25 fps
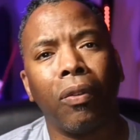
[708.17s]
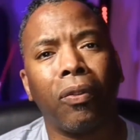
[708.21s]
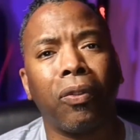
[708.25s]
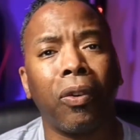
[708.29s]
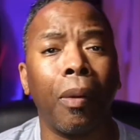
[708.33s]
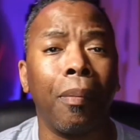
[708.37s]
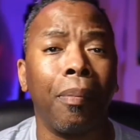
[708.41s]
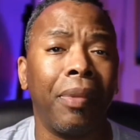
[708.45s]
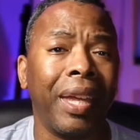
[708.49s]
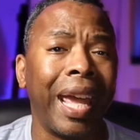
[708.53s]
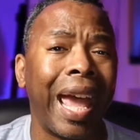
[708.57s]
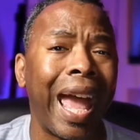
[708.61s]

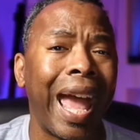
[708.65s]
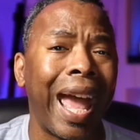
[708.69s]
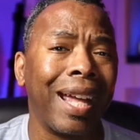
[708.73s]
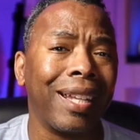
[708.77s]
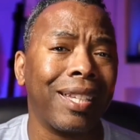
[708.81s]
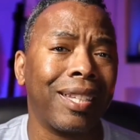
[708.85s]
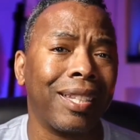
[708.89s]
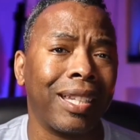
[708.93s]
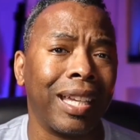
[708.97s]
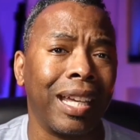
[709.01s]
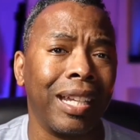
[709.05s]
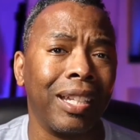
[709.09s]
from the
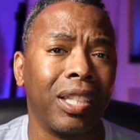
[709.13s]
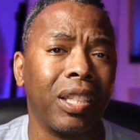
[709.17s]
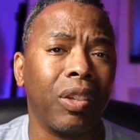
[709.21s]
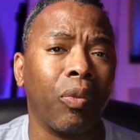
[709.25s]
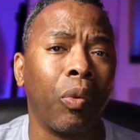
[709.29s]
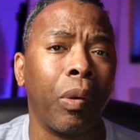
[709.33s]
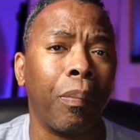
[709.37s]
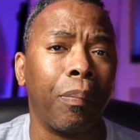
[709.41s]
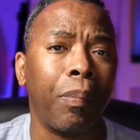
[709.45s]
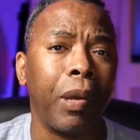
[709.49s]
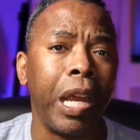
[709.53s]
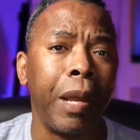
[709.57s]

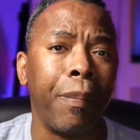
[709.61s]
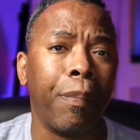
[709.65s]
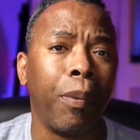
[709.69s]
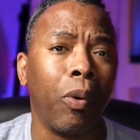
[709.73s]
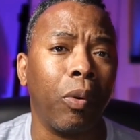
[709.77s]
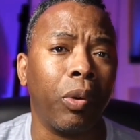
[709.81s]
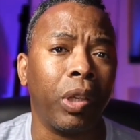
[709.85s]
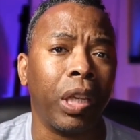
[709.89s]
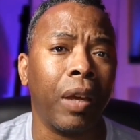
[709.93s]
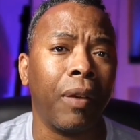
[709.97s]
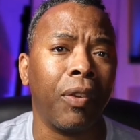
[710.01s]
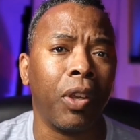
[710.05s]
AdSense when
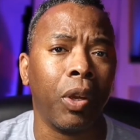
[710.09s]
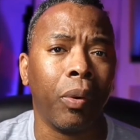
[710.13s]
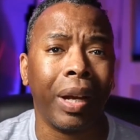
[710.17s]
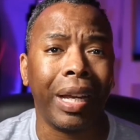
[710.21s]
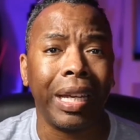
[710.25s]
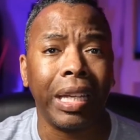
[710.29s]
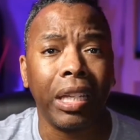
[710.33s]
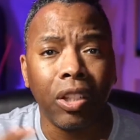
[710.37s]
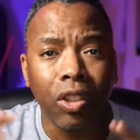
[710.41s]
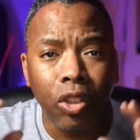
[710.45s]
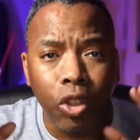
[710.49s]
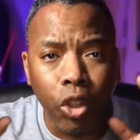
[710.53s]
people give you
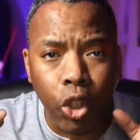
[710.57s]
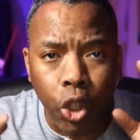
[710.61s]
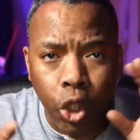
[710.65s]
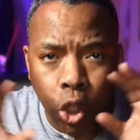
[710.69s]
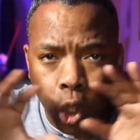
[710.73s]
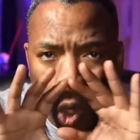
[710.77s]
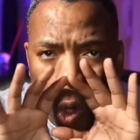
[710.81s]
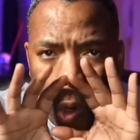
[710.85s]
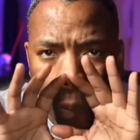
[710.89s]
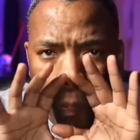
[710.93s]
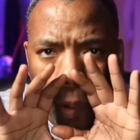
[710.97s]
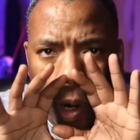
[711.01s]
a
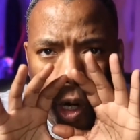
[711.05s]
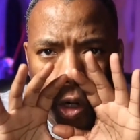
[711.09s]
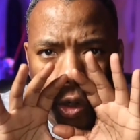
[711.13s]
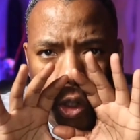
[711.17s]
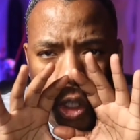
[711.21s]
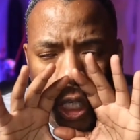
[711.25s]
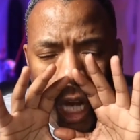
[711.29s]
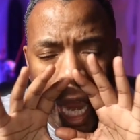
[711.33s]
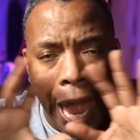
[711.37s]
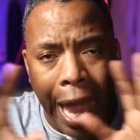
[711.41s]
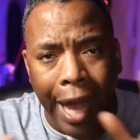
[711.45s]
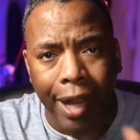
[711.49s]
super
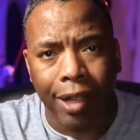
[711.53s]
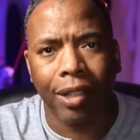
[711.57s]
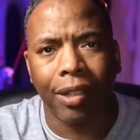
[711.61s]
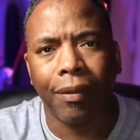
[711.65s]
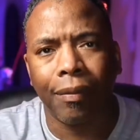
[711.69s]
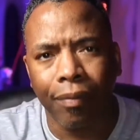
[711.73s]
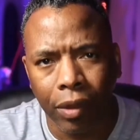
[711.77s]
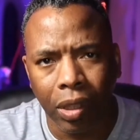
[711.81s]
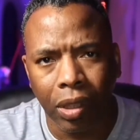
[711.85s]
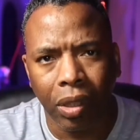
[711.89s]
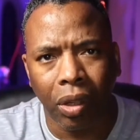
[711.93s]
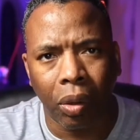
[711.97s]
chat.
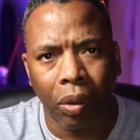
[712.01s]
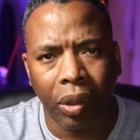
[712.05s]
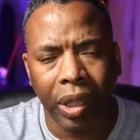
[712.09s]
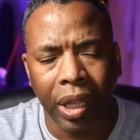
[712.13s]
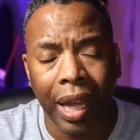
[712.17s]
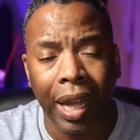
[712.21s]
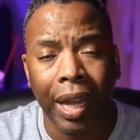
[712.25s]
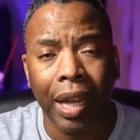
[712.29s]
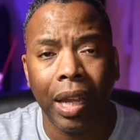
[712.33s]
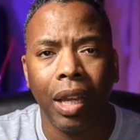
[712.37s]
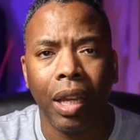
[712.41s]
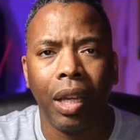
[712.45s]

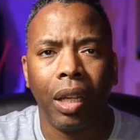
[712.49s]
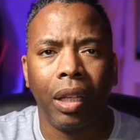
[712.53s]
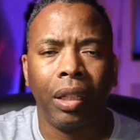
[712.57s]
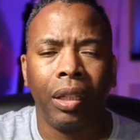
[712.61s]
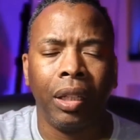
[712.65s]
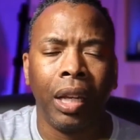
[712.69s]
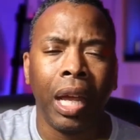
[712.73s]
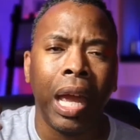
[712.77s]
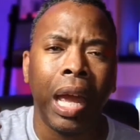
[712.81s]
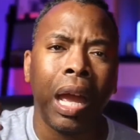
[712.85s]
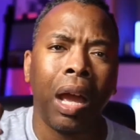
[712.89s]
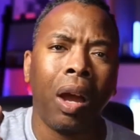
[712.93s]
Okay,
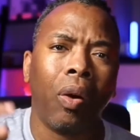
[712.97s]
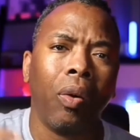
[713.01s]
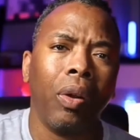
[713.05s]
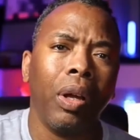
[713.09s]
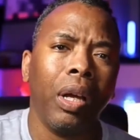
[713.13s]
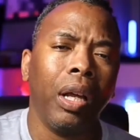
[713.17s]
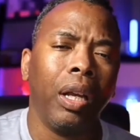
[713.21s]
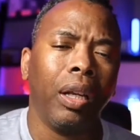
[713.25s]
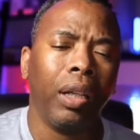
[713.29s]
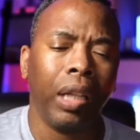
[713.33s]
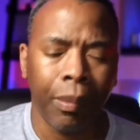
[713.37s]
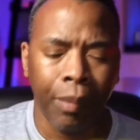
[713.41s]
now
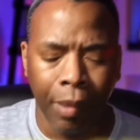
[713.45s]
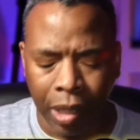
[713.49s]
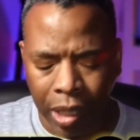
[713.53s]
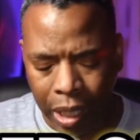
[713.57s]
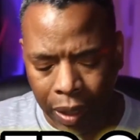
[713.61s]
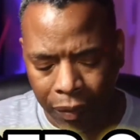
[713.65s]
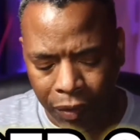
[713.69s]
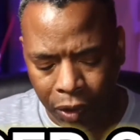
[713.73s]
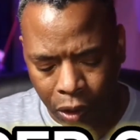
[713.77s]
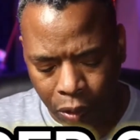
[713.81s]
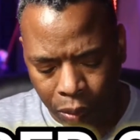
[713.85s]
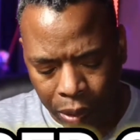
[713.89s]
let me
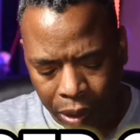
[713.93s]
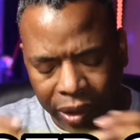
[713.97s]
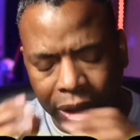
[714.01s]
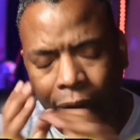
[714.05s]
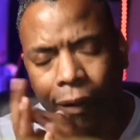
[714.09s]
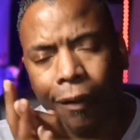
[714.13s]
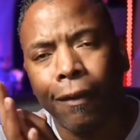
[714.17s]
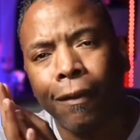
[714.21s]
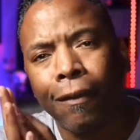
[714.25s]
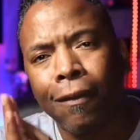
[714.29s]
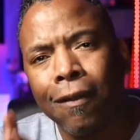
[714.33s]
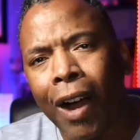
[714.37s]
give you what
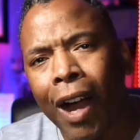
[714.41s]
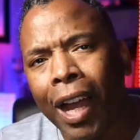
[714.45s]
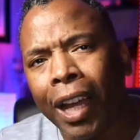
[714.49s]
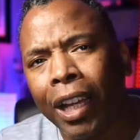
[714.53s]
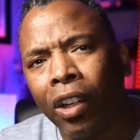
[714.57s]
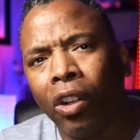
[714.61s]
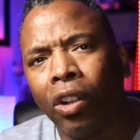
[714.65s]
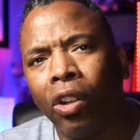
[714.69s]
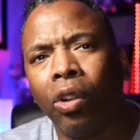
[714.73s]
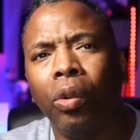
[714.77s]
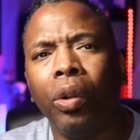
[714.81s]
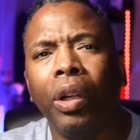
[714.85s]
the
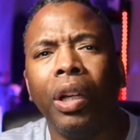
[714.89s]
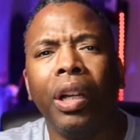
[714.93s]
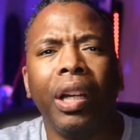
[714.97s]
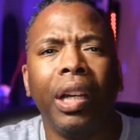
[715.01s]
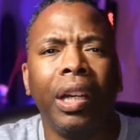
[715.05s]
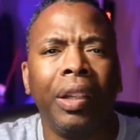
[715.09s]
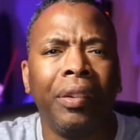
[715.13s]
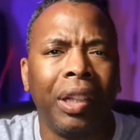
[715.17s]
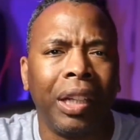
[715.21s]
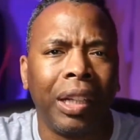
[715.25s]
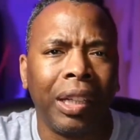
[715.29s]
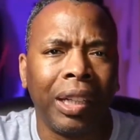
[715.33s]
final
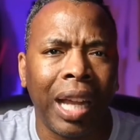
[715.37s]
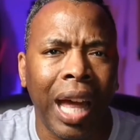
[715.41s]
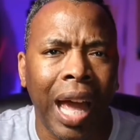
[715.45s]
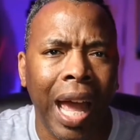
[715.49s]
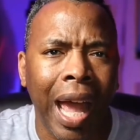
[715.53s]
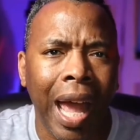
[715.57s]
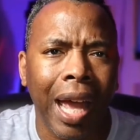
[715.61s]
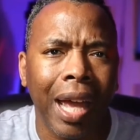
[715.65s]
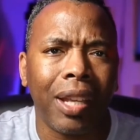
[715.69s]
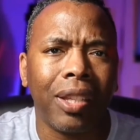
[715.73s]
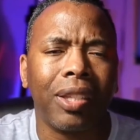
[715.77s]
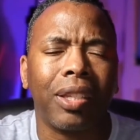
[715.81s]
and the
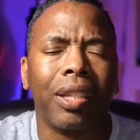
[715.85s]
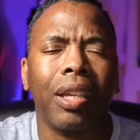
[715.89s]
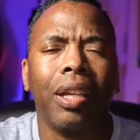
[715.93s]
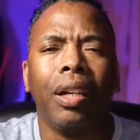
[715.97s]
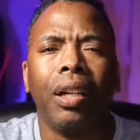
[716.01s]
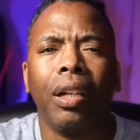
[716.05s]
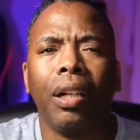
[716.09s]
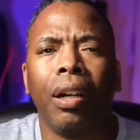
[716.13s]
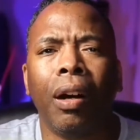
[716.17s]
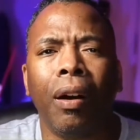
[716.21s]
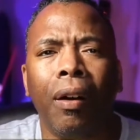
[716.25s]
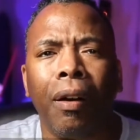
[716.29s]
last
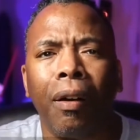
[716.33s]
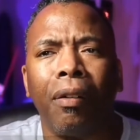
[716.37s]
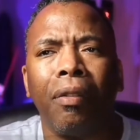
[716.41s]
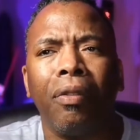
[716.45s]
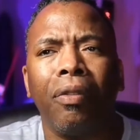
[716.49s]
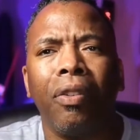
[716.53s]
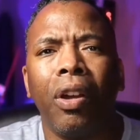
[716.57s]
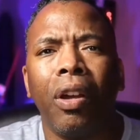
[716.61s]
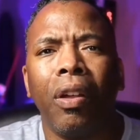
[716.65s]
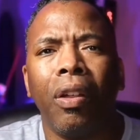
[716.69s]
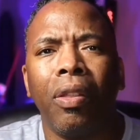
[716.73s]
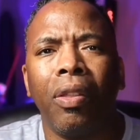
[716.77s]

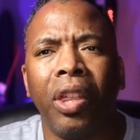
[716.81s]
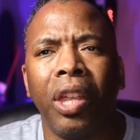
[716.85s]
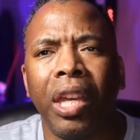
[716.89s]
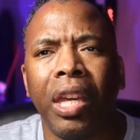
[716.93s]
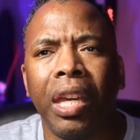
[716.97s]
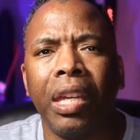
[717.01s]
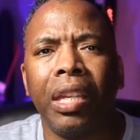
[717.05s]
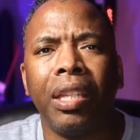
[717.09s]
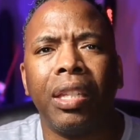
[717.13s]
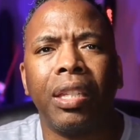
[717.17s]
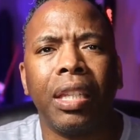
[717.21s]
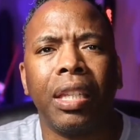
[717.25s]
of
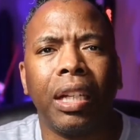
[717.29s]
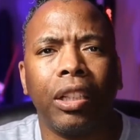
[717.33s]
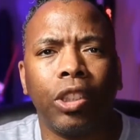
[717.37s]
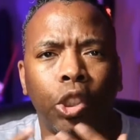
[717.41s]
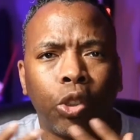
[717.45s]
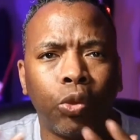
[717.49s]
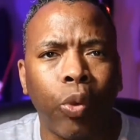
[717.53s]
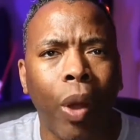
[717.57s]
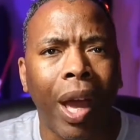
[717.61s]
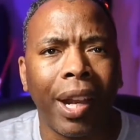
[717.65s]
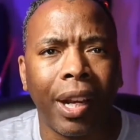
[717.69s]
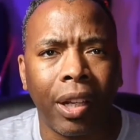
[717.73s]
these
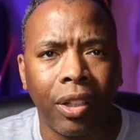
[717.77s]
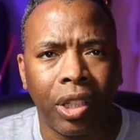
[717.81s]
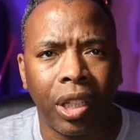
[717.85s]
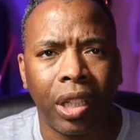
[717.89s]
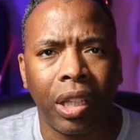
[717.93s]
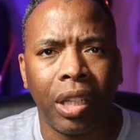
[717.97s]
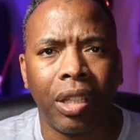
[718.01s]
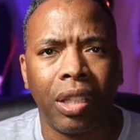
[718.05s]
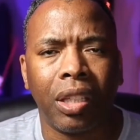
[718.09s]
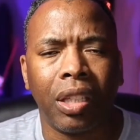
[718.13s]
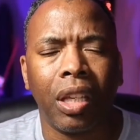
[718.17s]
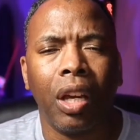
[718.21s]

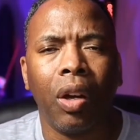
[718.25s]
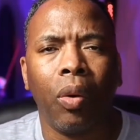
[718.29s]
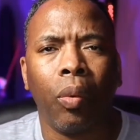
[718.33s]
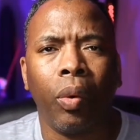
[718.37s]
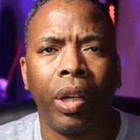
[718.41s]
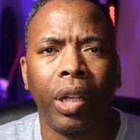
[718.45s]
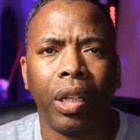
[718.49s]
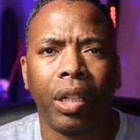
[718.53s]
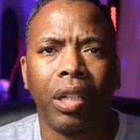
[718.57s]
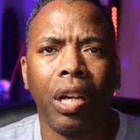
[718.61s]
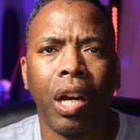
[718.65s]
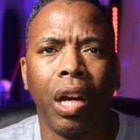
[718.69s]
strategies
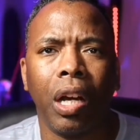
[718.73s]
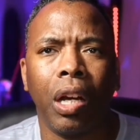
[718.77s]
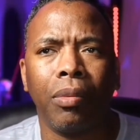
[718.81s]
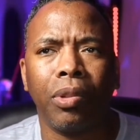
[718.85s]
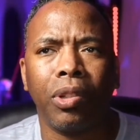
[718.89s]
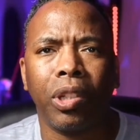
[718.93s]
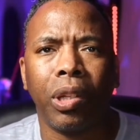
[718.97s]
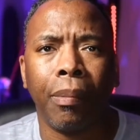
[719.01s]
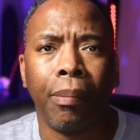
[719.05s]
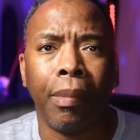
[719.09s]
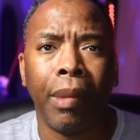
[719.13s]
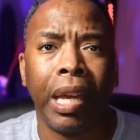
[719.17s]
when it
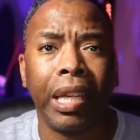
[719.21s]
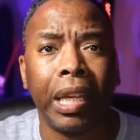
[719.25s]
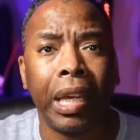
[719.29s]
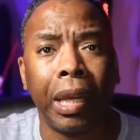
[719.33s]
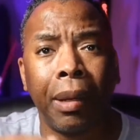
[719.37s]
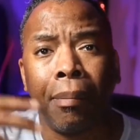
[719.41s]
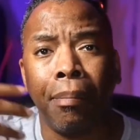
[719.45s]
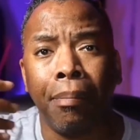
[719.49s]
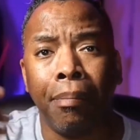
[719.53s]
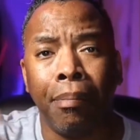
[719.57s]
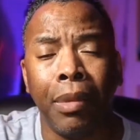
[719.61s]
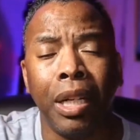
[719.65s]
comes to
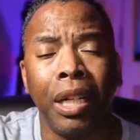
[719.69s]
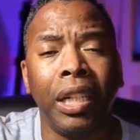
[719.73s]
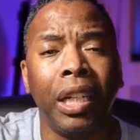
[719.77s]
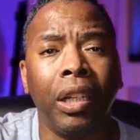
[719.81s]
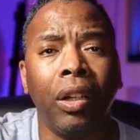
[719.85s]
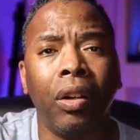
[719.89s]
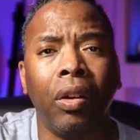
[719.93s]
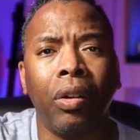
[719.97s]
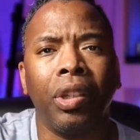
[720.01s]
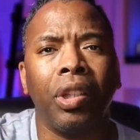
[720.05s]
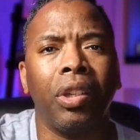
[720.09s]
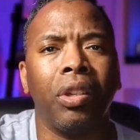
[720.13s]
making
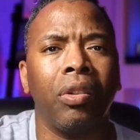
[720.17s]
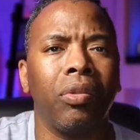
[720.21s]
money on